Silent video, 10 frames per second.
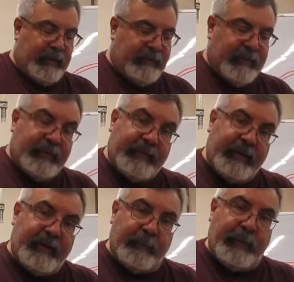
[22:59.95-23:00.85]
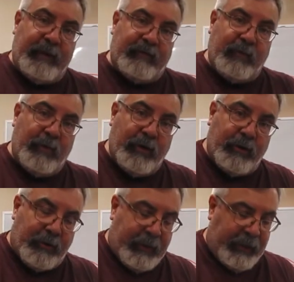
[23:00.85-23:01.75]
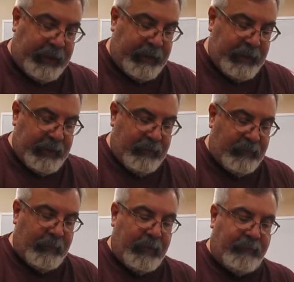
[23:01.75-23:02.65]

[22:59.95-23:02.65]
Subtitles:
It's a thinner piece of wood, okay? So I'm going